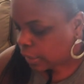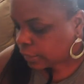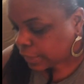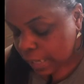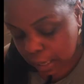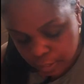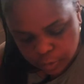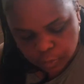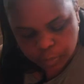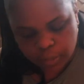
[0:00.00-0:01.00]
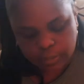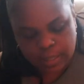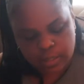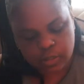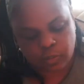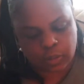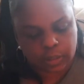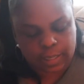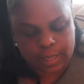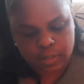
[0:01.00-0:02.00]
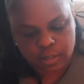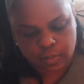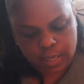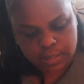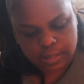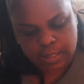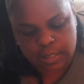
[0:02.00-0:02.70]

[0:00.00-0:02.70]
The other book that is really interesting,